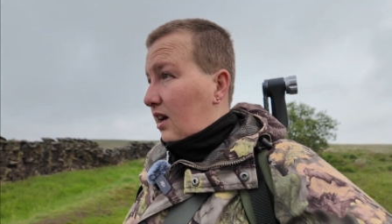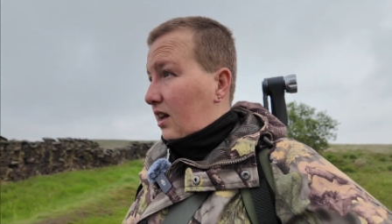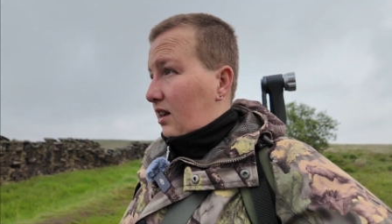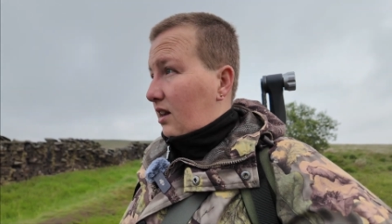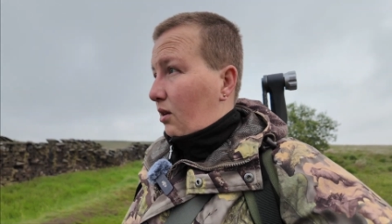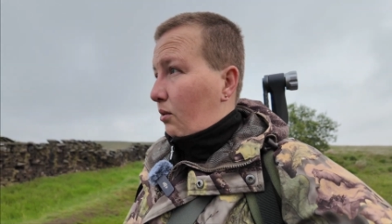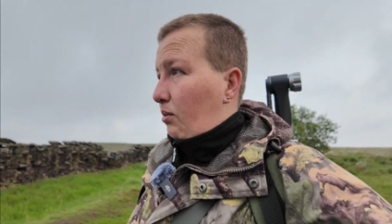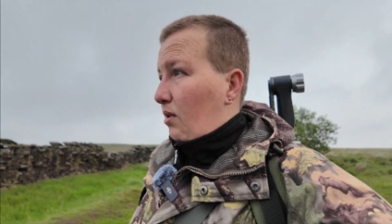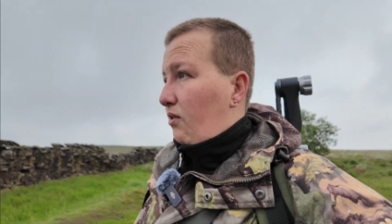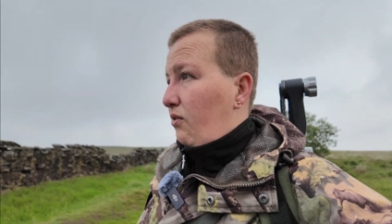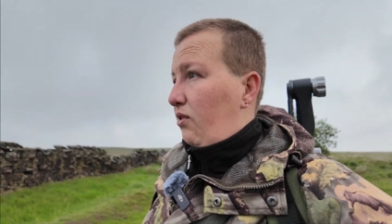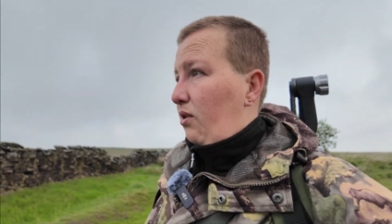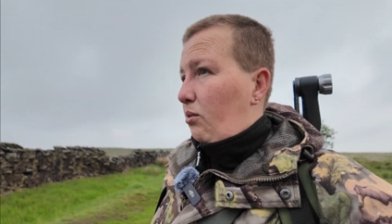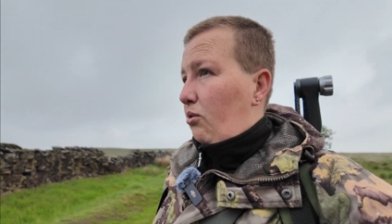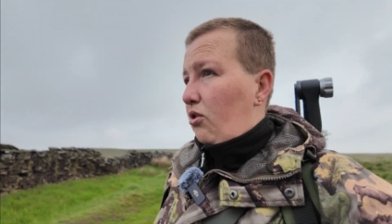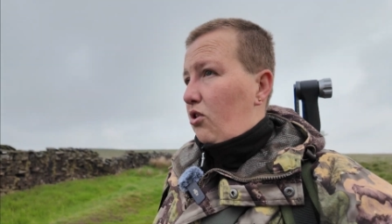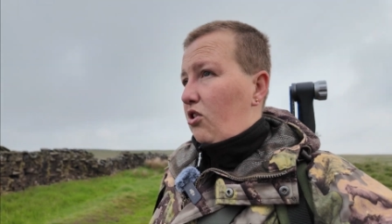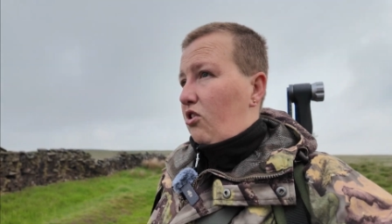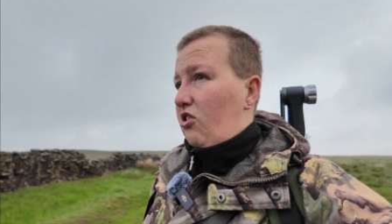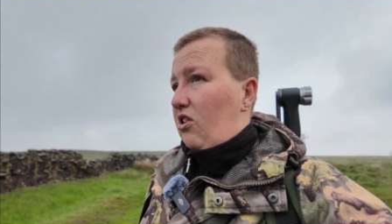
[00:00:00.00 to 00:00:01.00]
Now whether I'm
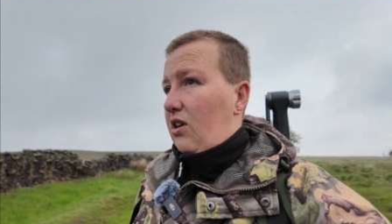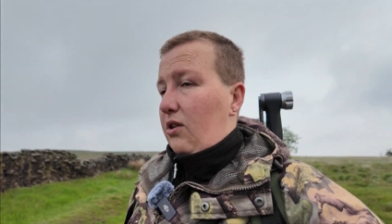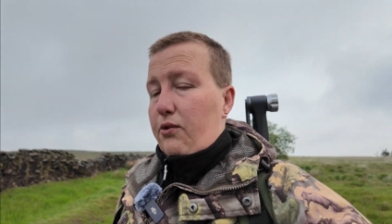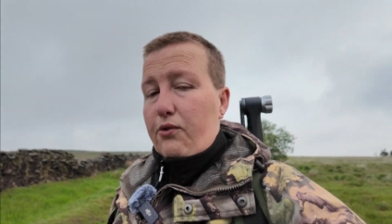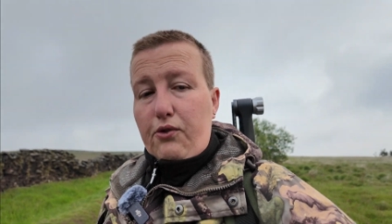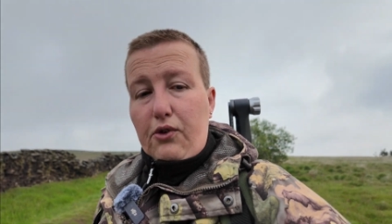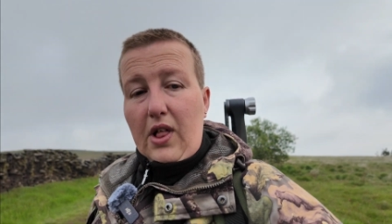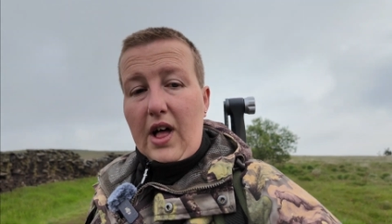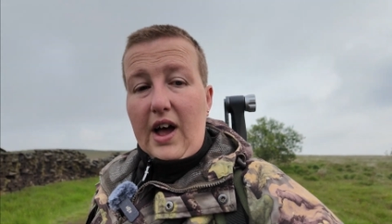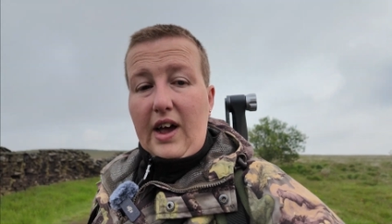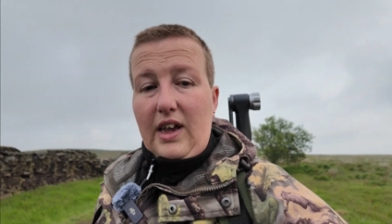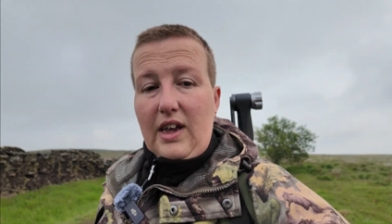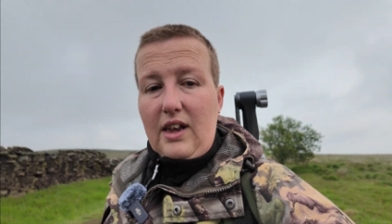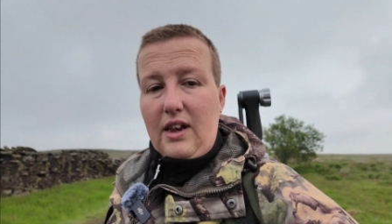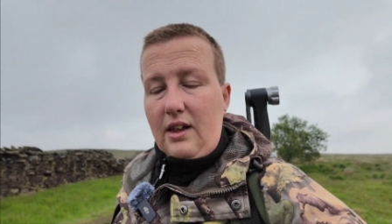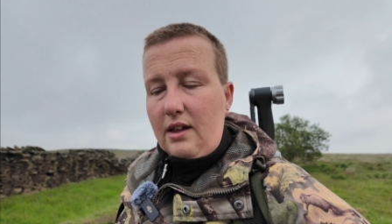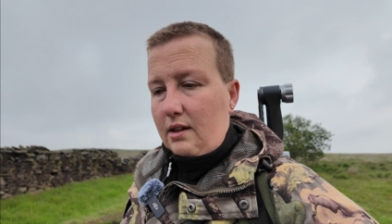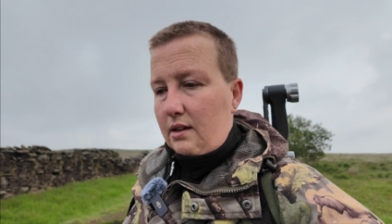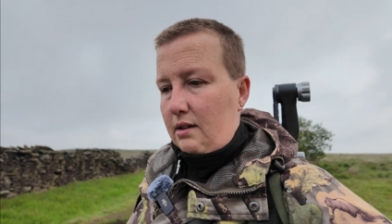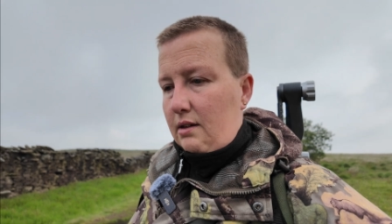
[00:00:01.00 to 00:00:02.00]
going to see them
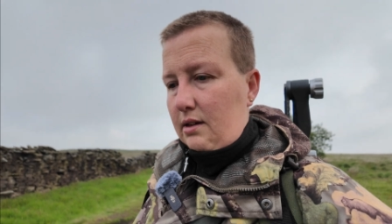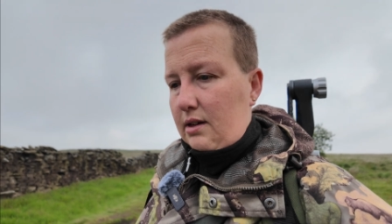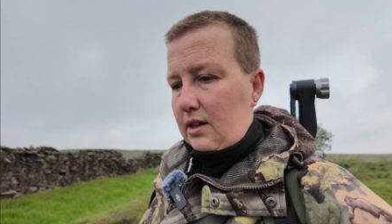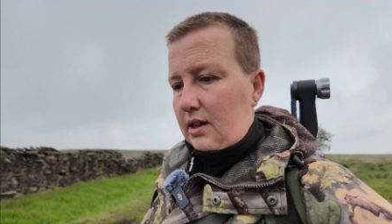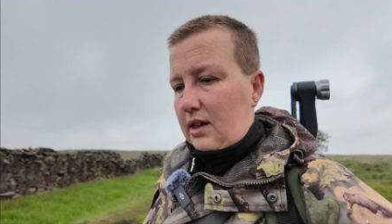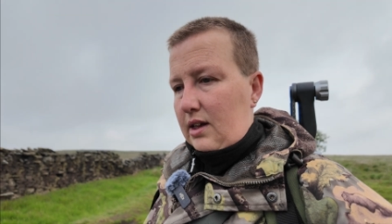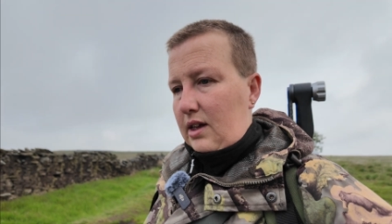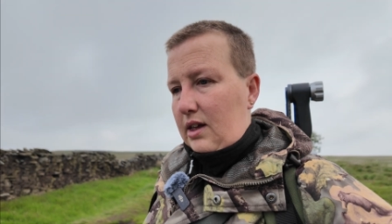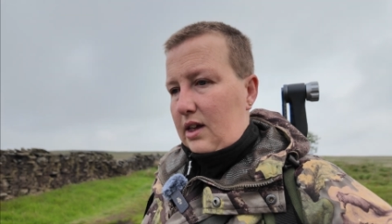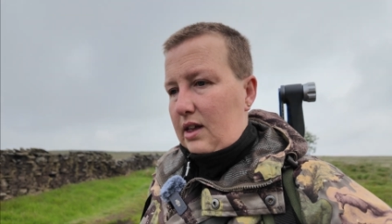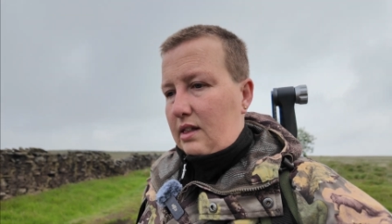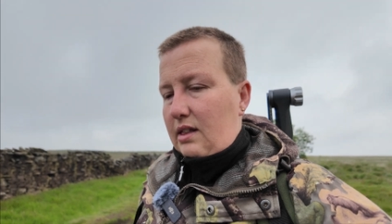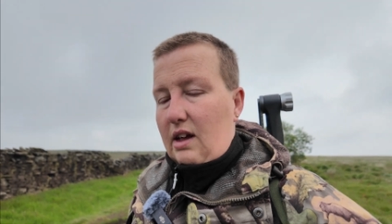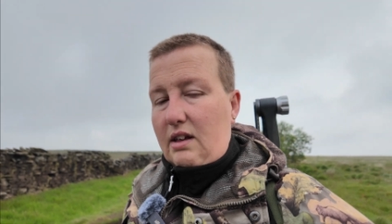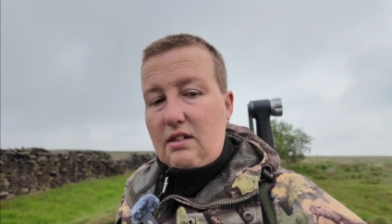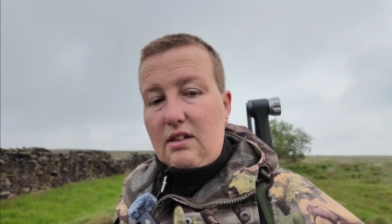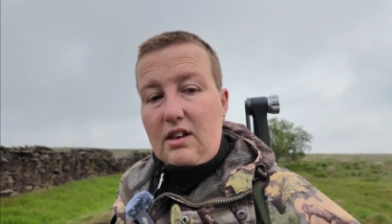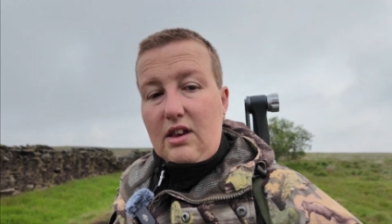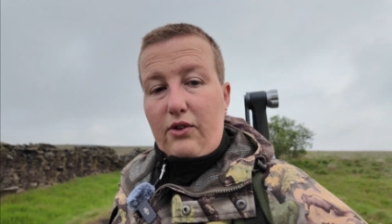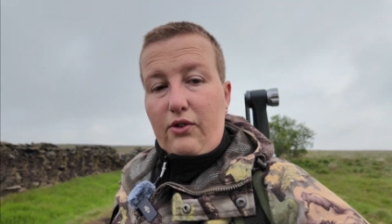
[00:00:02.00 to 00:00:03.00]
flying,
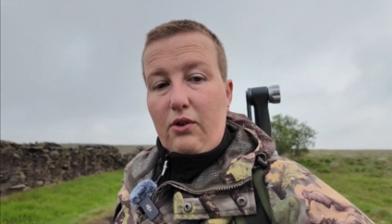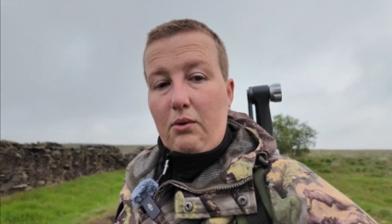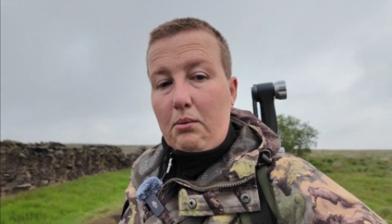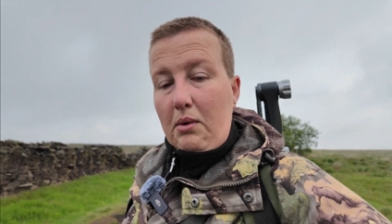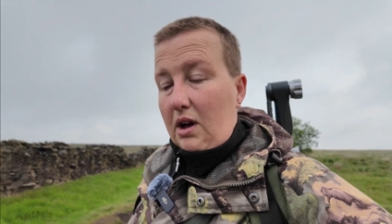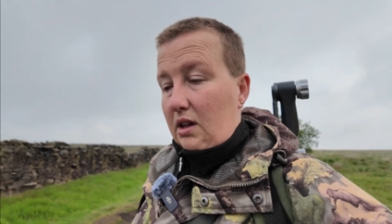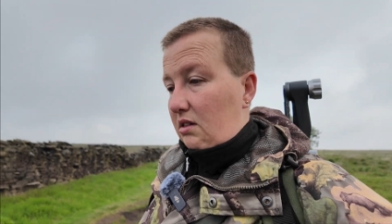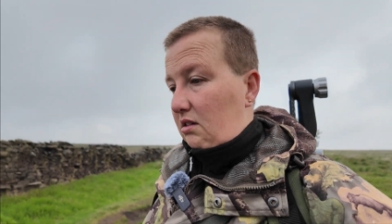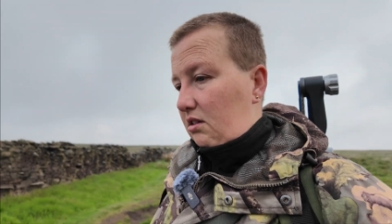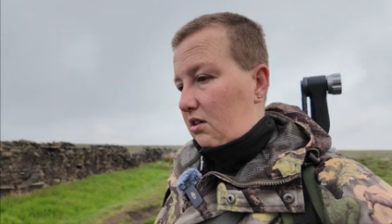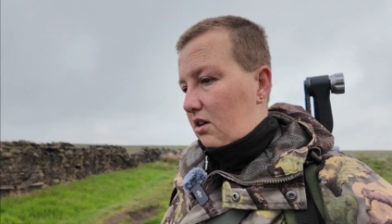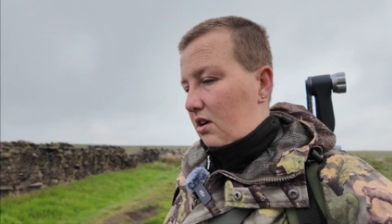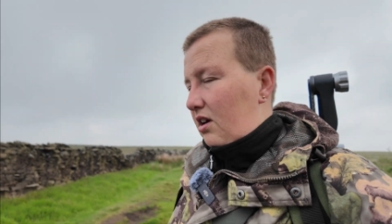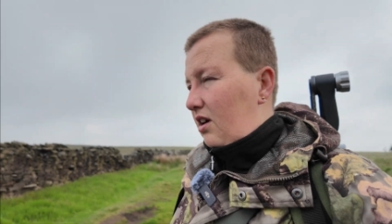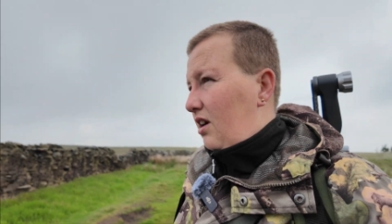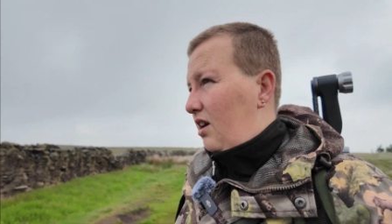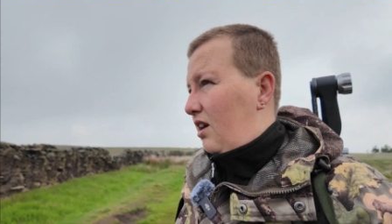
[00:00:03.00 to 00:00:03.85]
that's a different matter.